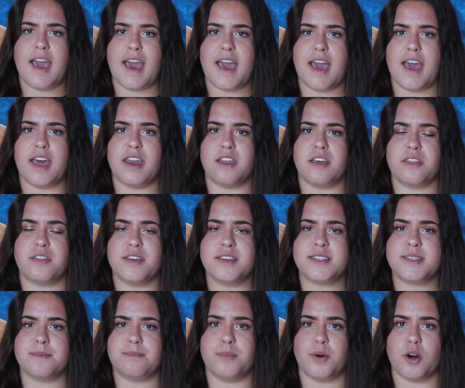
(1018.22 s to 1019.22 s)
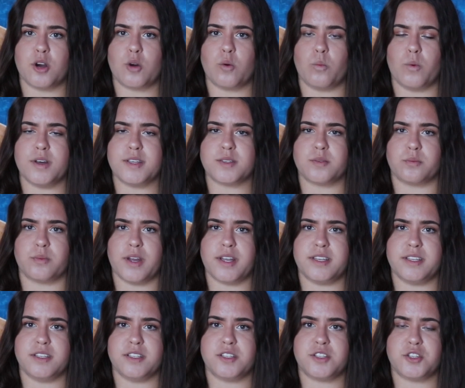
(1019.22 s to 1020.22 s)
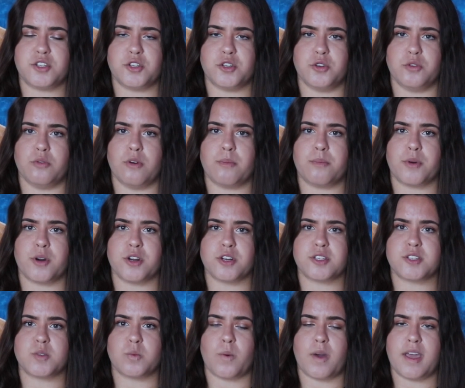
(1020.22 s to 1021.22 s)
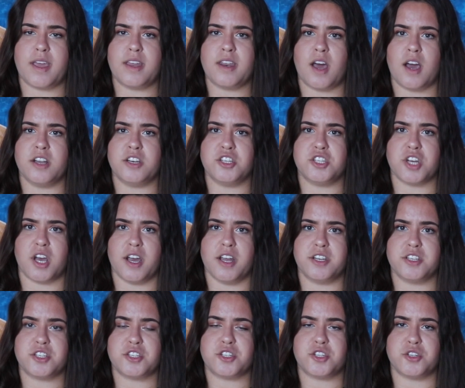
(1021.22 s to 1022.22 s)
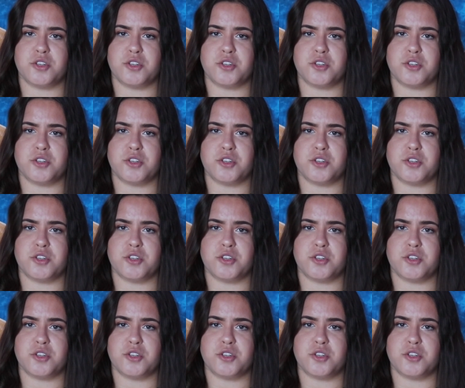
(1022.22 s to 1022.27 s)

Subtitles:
and this book was written to persuade a judge